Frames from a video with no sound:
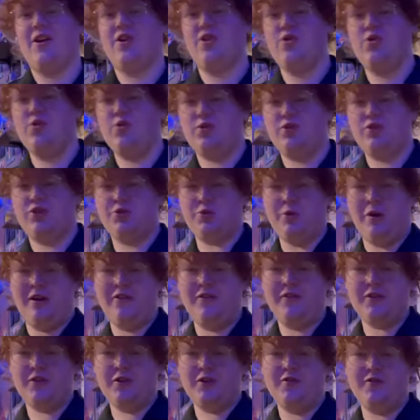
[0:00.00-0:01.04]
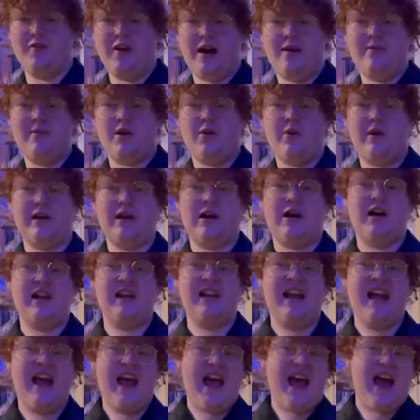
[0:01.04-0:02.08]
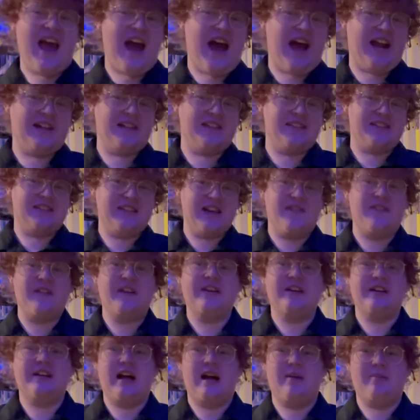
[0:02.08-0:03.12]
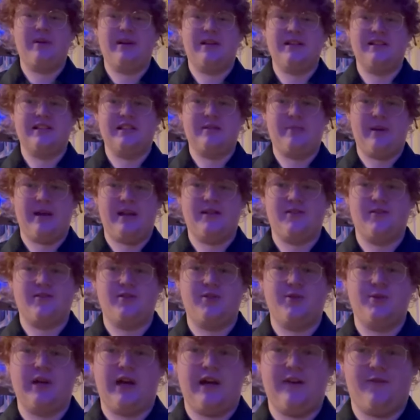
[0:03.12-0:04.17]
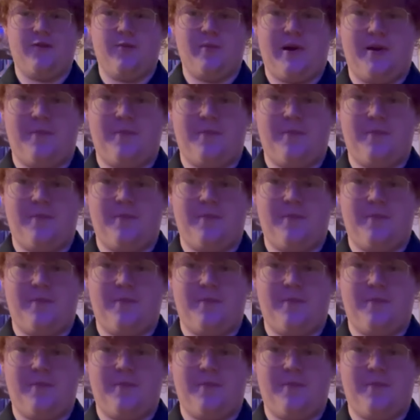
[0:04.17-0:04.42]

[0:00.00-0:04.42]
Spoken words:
cool 12-year-old vibe going on, and it's definitely not because these pants are too tight for me.